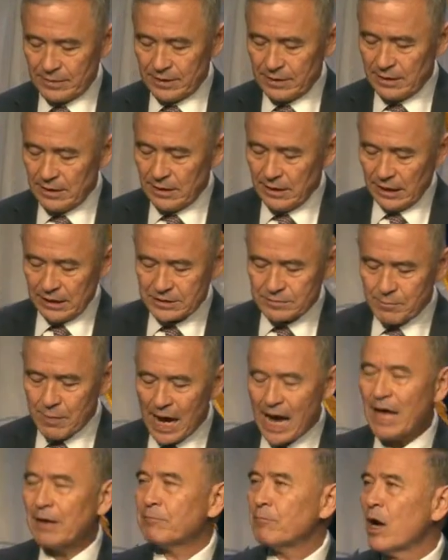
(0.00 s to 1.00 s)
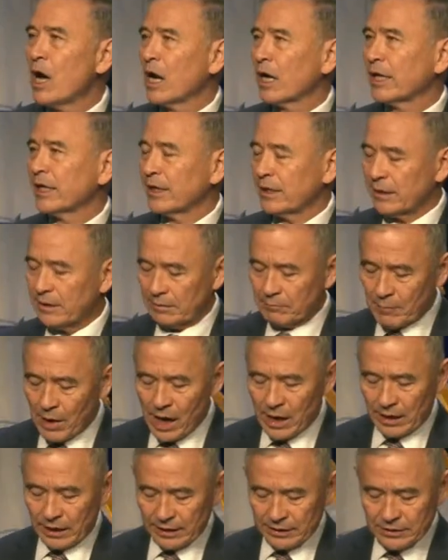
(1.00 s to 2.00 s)
It's mind
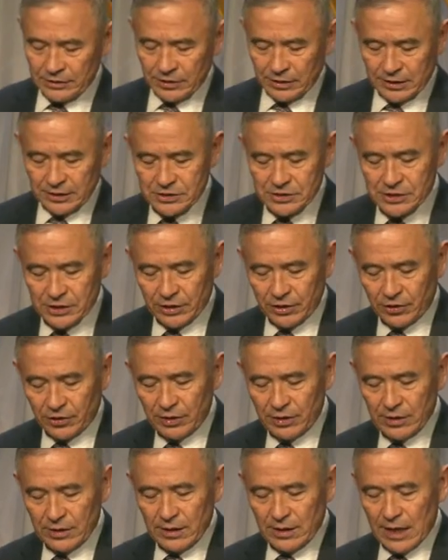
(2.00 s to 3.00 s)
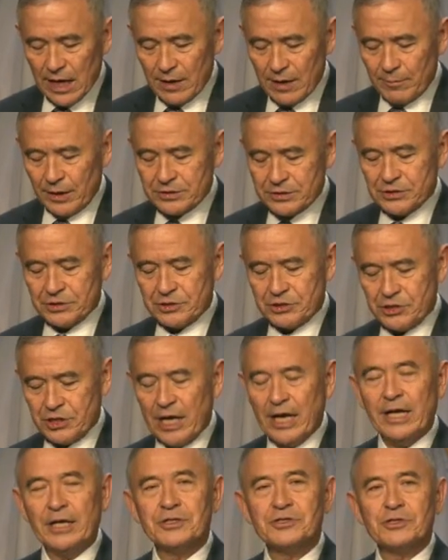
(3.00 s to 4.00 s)
boggling to consider how much has
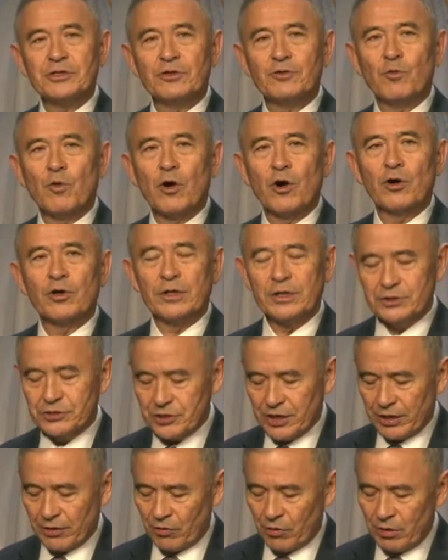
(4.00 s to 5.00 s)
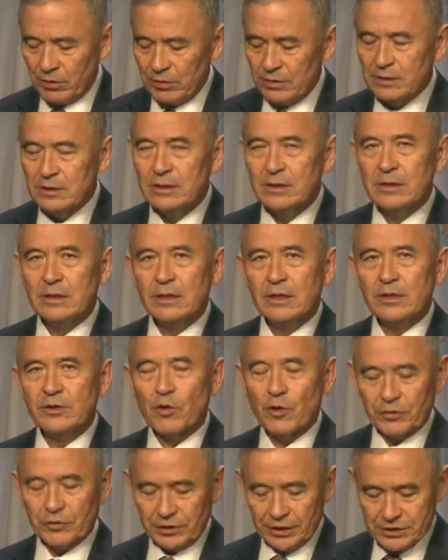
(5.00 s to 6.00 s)
changed in the world in general,
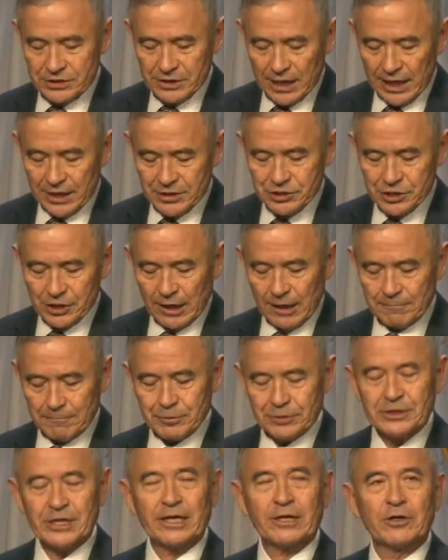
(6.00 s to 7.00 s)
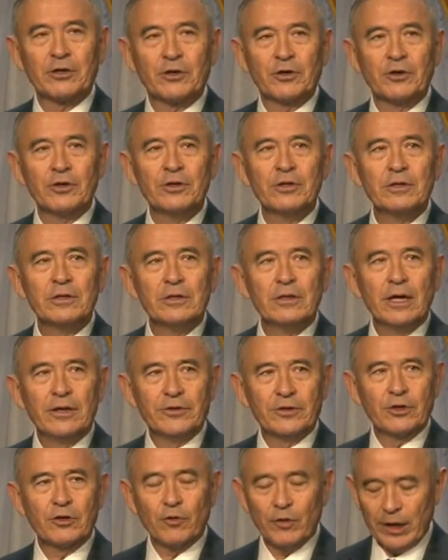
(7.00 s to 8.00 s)
Northeast Asia in particular, and the
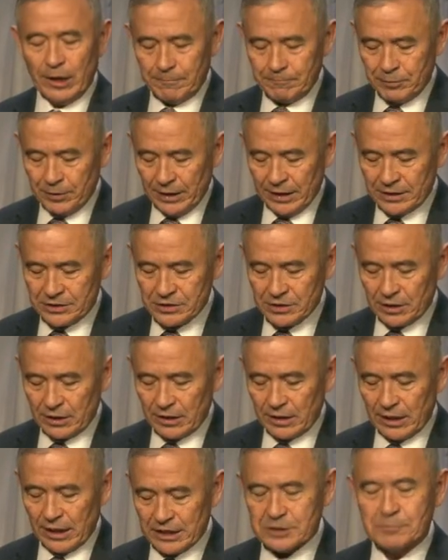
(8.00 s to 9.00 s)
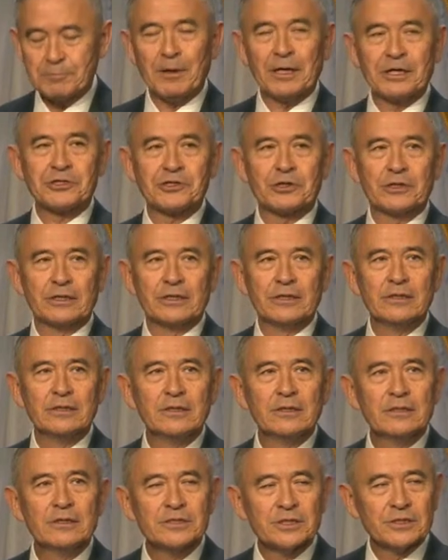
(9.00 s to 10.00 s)
Korean Peninsula especially,
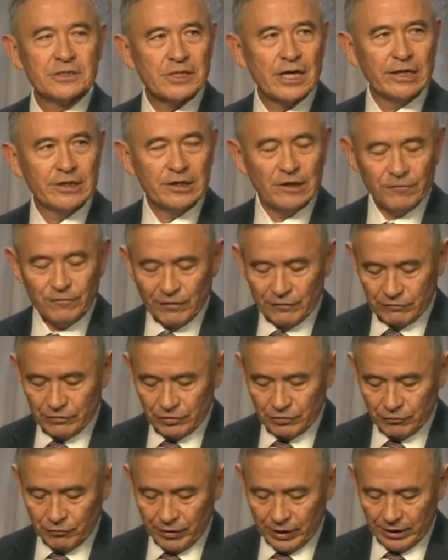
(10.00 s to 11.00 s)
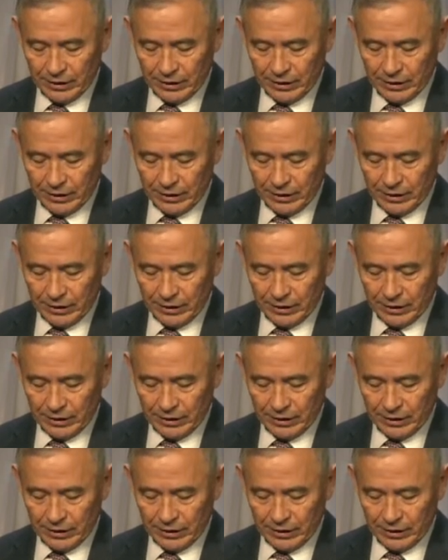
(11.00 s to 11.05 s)
since 1953.